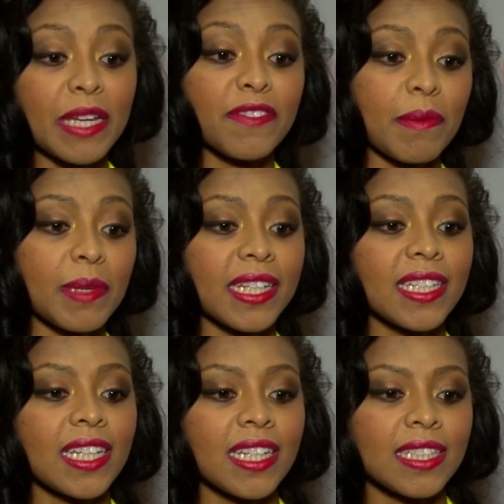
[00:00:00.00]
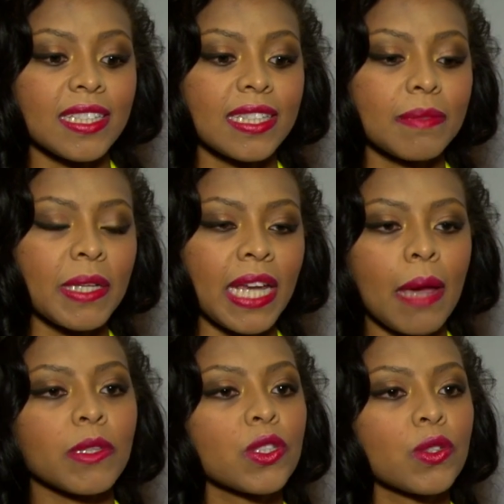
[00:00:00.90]
Being feminine is being
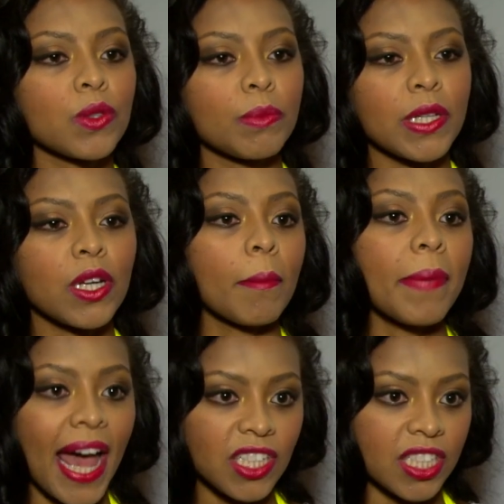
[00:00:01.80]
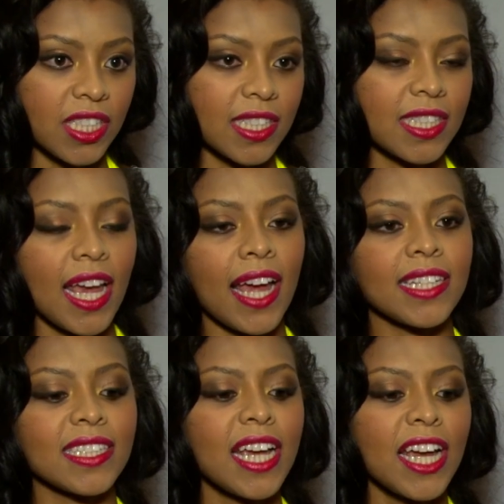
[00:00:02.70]
able to be compassionate
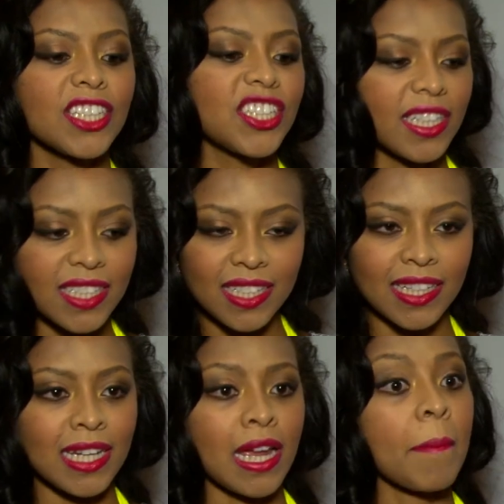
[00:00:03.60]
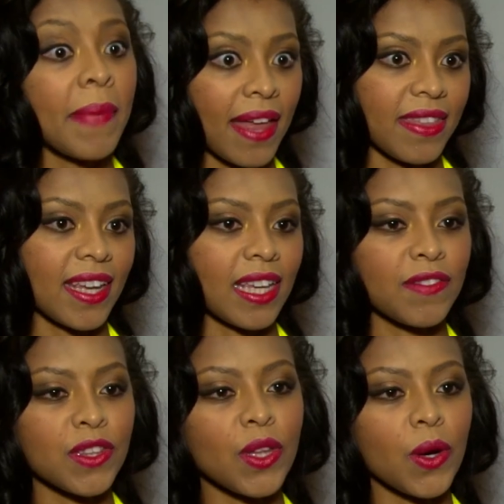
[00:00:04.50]
and gentle and empathic,
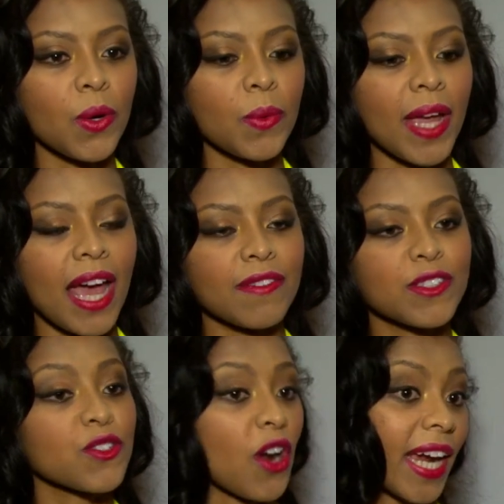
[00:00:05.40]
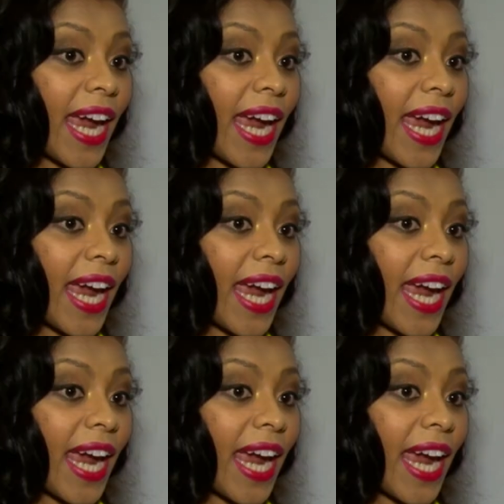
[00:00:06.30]
even though we have strong